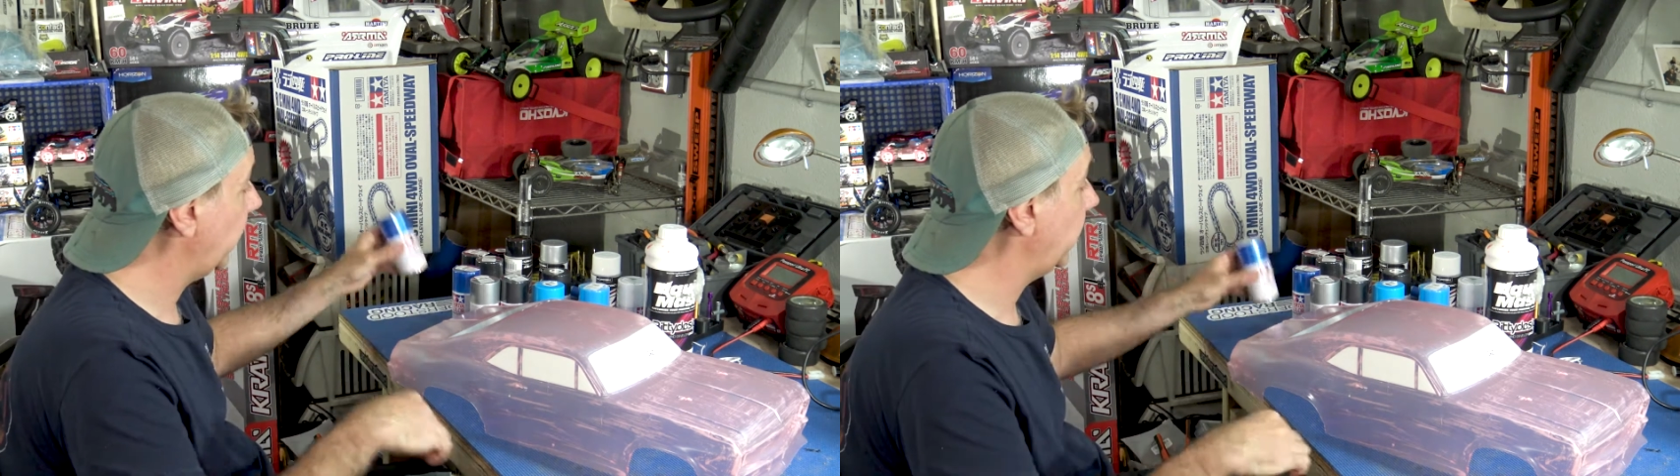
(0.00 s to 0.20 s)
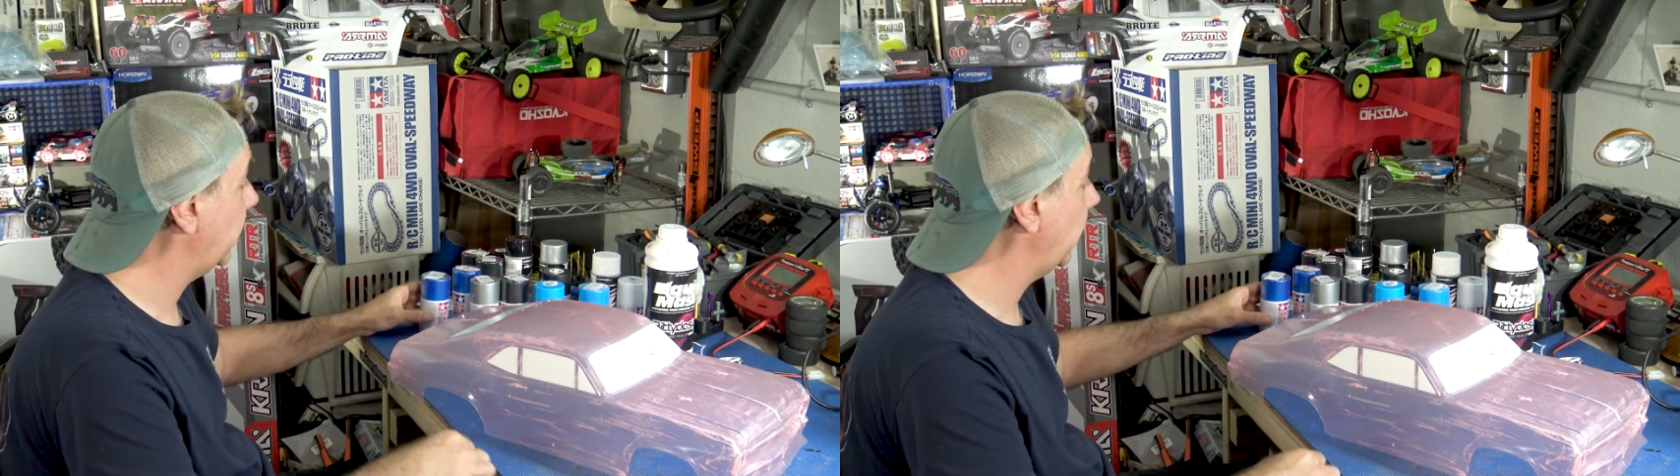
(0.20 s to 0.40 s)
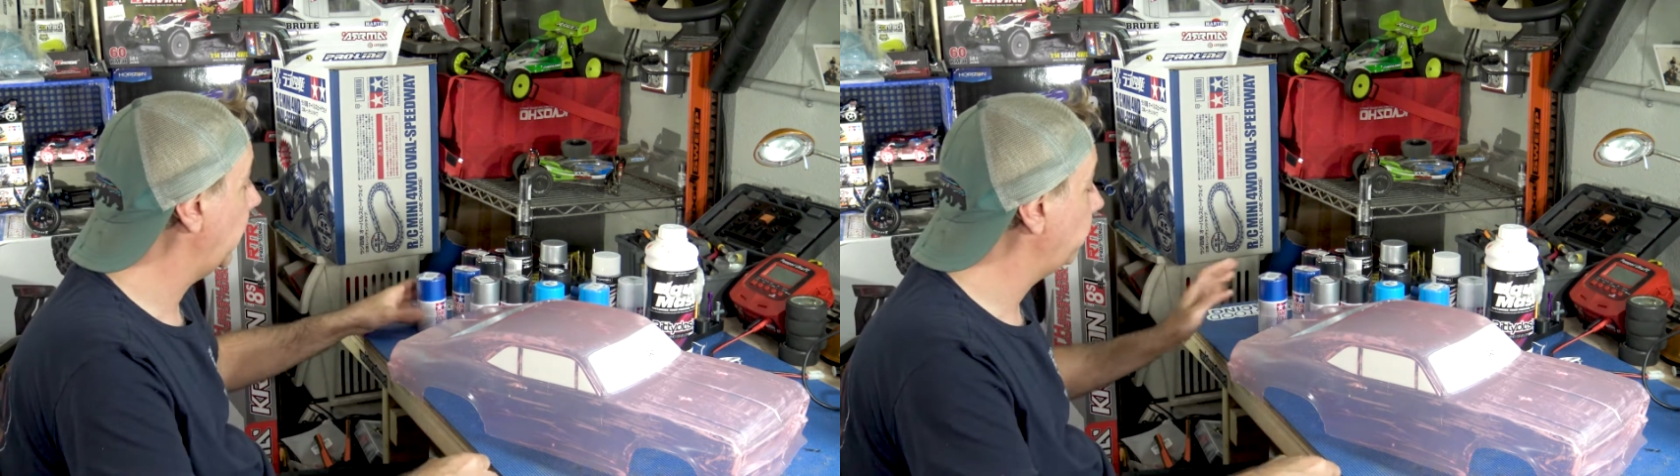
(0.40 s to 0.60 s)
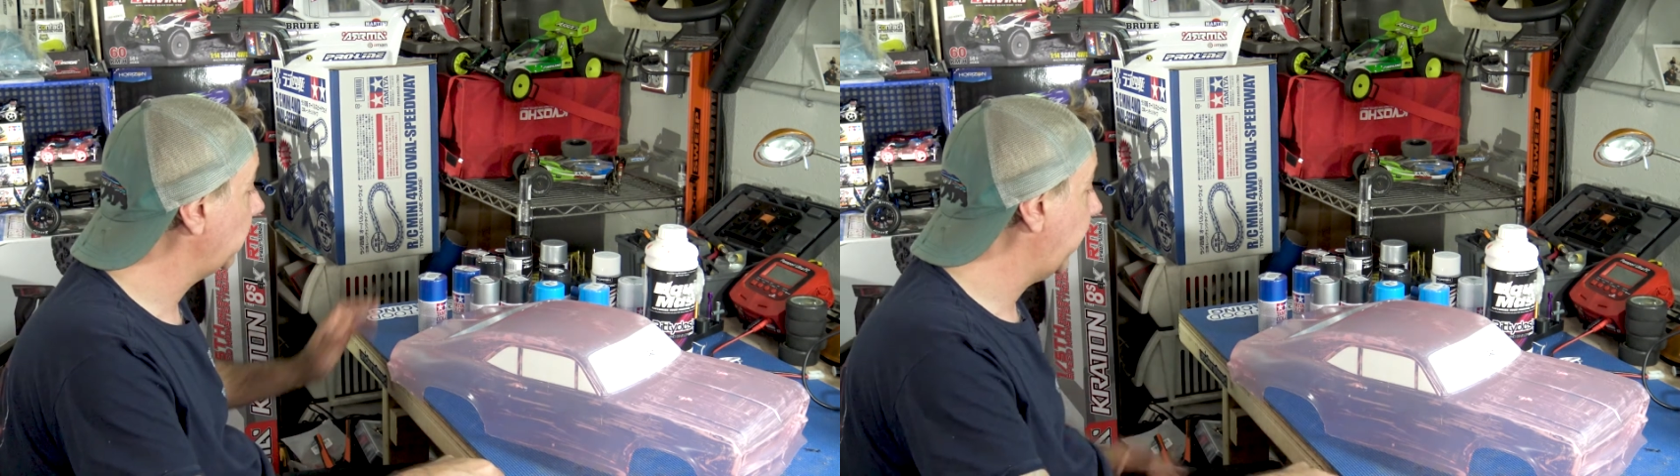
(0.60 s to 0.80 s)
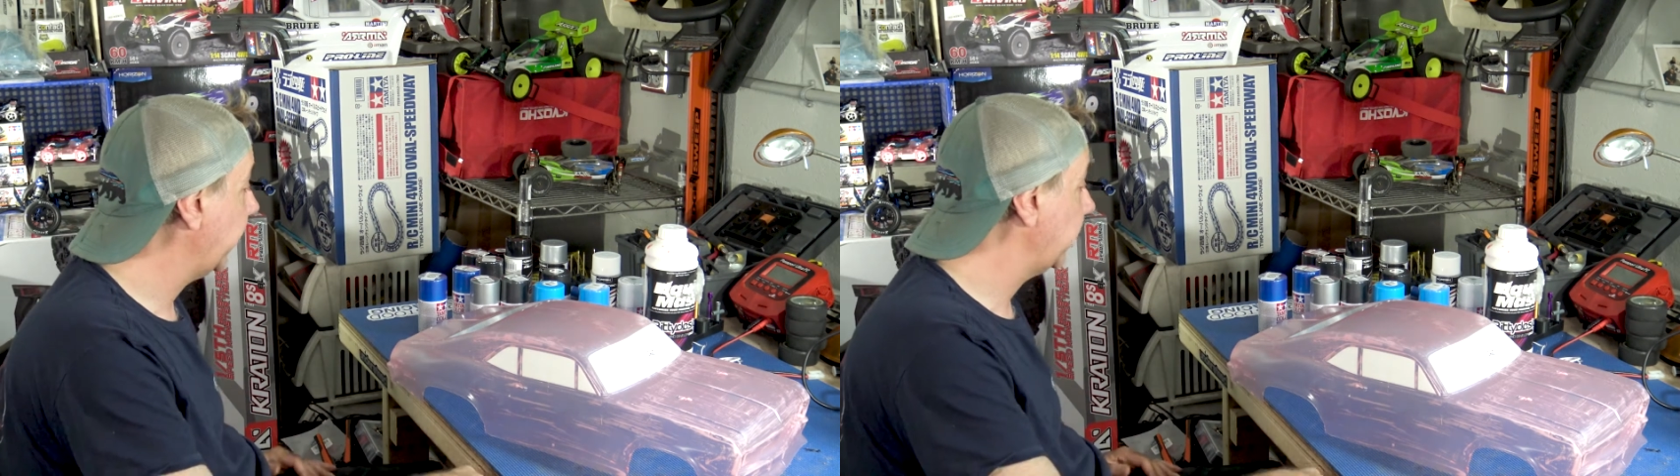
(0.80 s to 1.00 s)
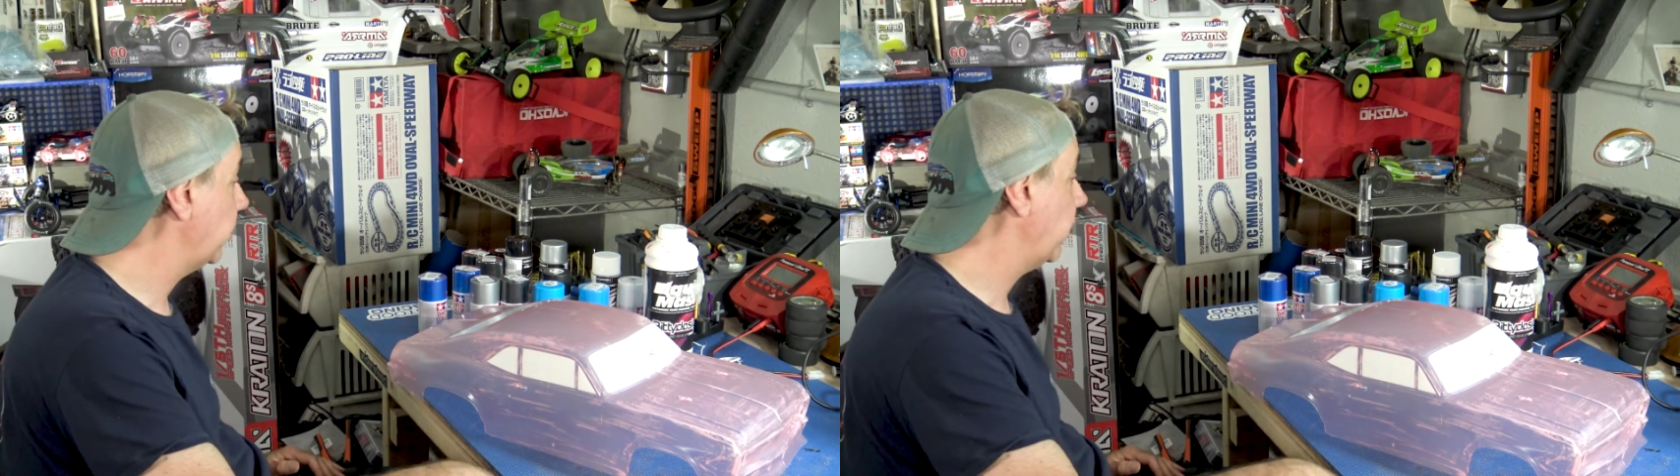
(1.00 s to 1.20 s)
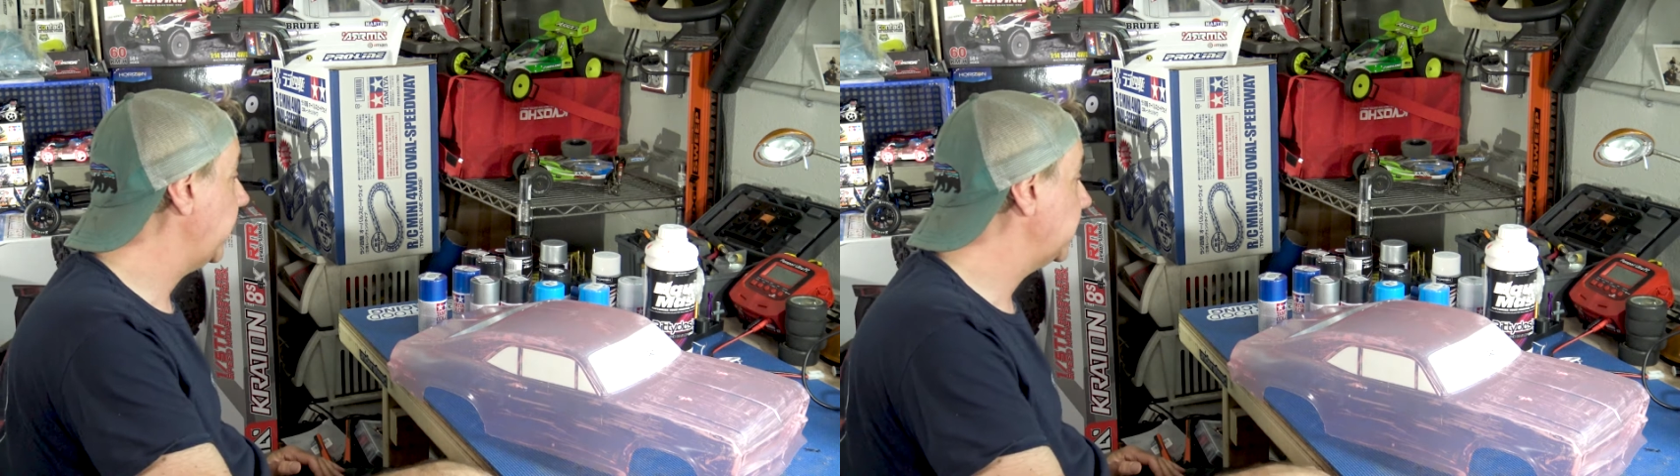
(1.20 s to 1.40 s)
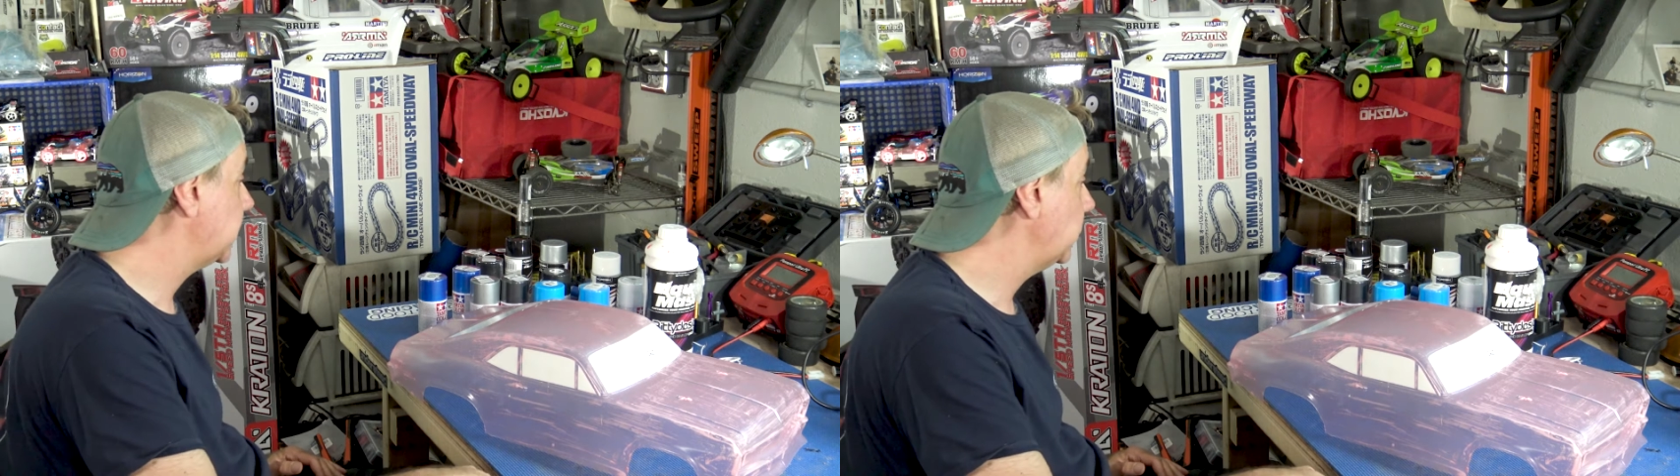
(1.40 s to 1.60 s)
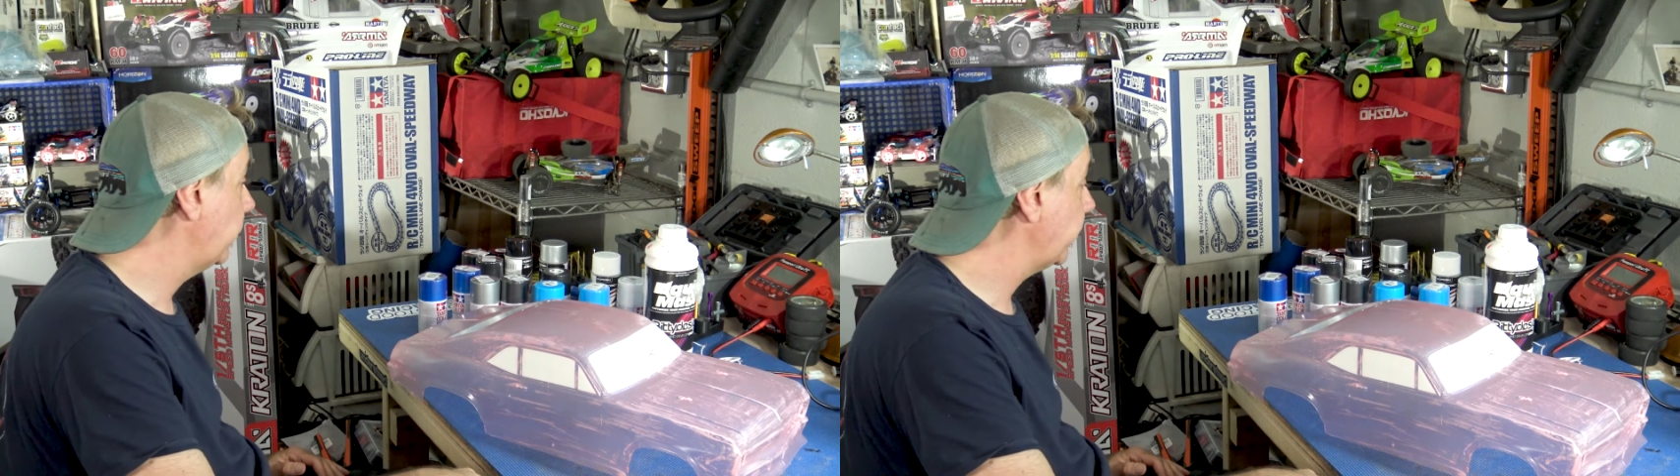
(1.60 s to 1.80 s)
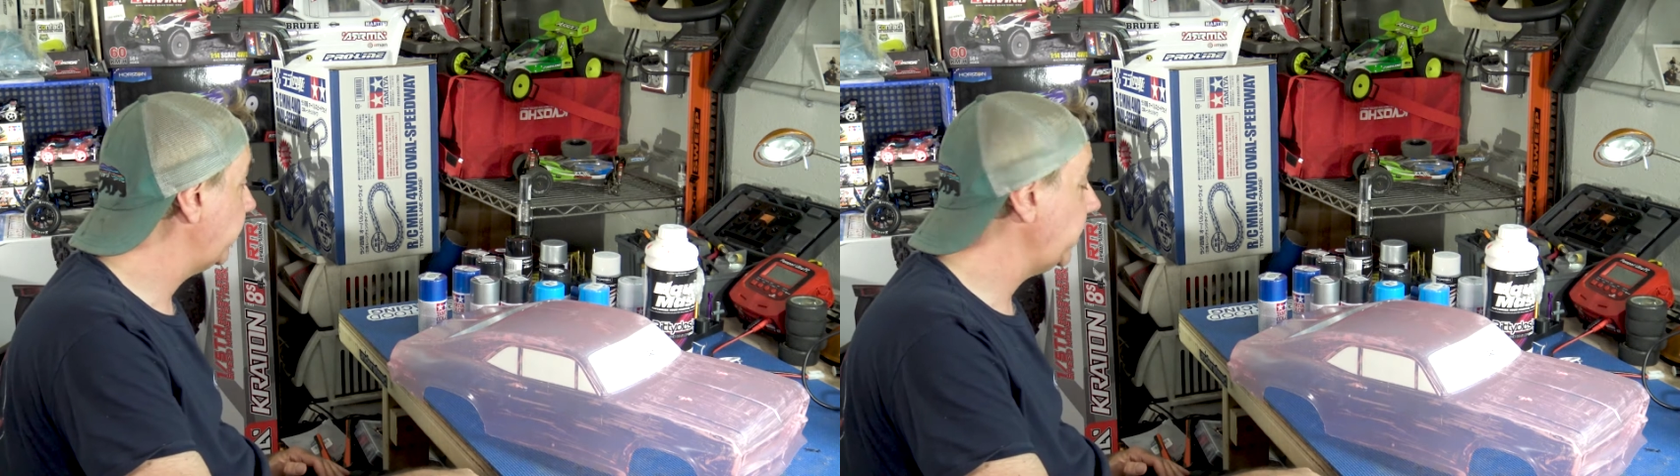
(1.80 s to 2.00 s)
and black and gray and
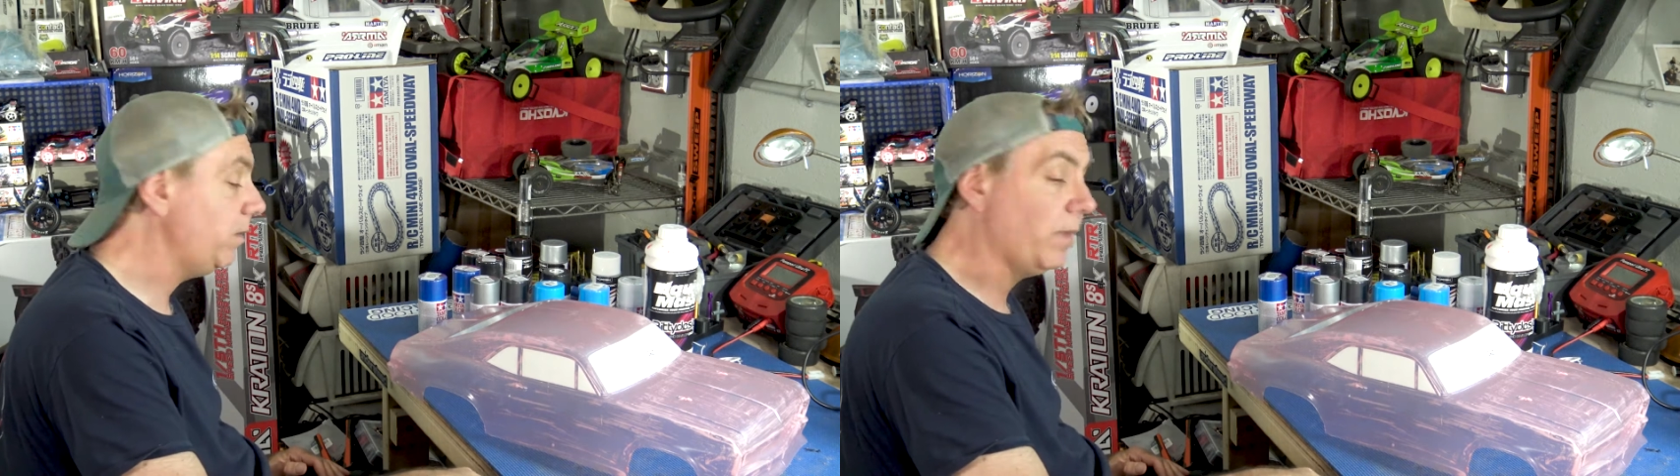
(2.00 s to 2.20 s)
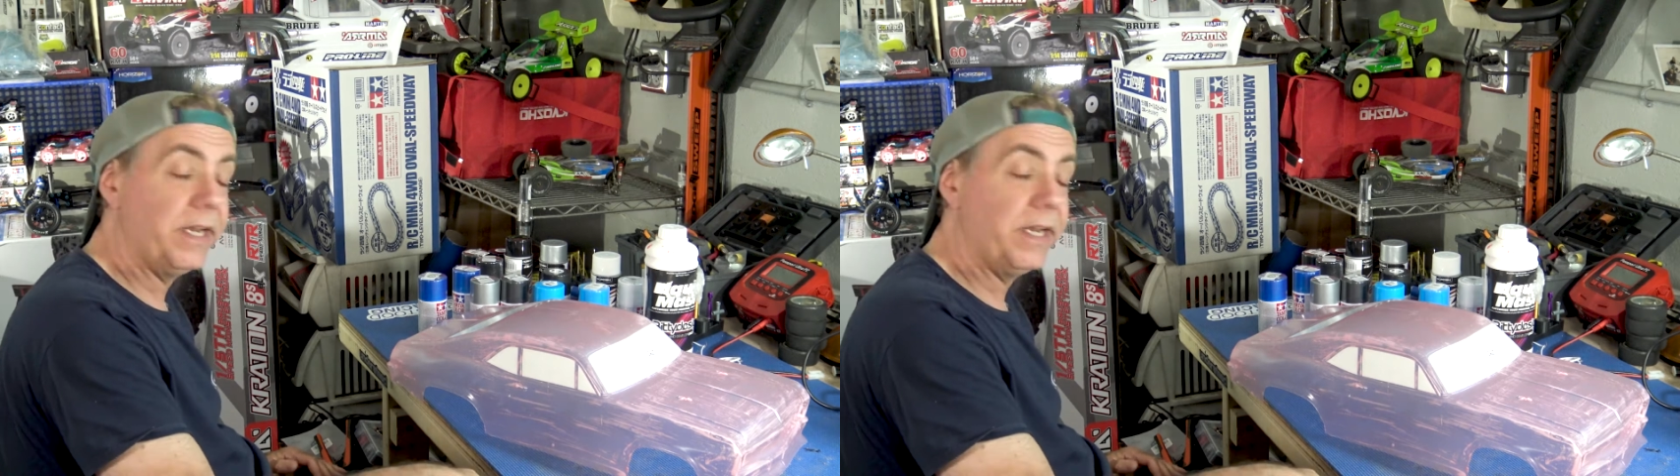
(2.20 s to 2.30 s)
silver theme.